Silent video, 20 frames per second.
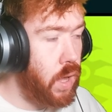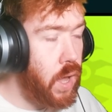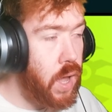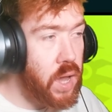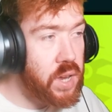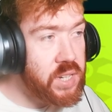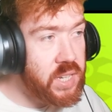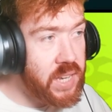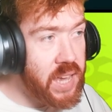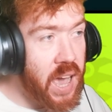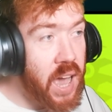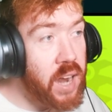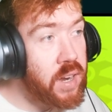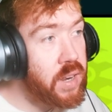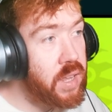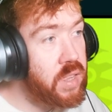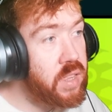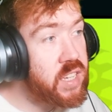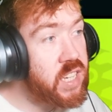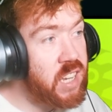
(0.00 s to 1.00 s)
Diane,
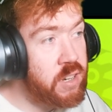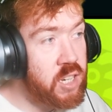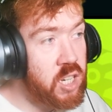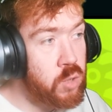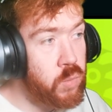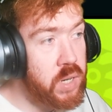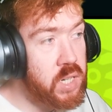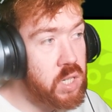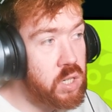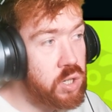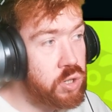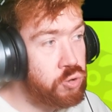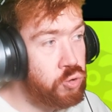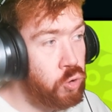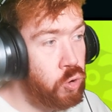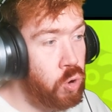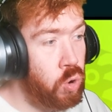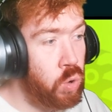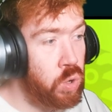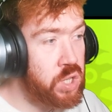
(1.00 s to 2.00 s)
in the same situation as
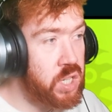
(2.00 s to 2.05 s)
Droll,